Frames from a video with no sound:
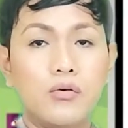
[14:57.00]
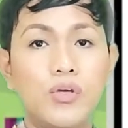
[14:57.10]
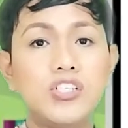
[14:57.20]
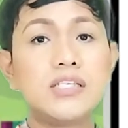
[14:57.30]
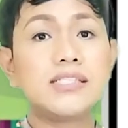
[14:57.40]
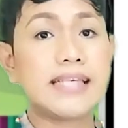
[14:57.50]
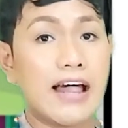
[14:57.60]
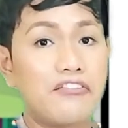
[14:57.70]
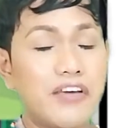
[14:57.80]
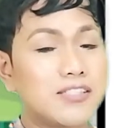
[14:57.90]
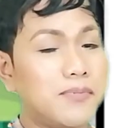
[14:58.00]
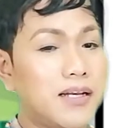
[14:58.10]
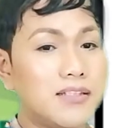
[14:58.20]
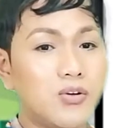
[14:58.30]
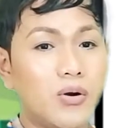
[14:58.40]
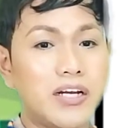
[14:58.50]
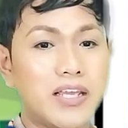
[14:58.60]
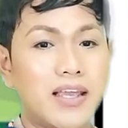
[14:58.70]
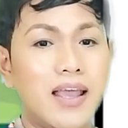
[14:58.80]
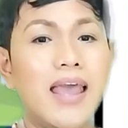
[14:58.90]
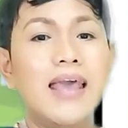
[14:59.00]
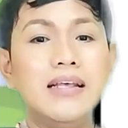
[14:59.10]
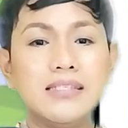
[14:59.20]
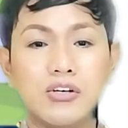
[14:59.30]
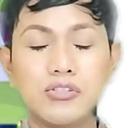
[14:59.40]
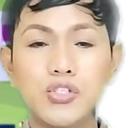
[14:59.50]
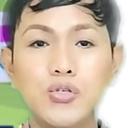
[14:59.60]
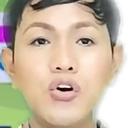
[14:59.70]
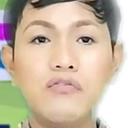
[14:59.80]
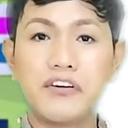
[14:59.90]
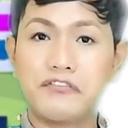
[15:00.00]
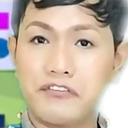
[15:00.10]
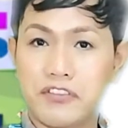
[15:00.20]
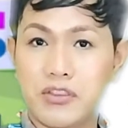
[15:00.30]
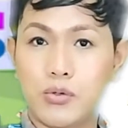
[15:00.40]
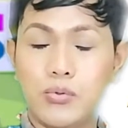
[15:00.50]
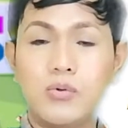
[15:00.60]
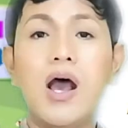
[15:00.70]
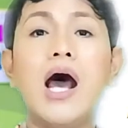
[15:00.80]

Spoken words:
which is self-explanatory. So 2 over 52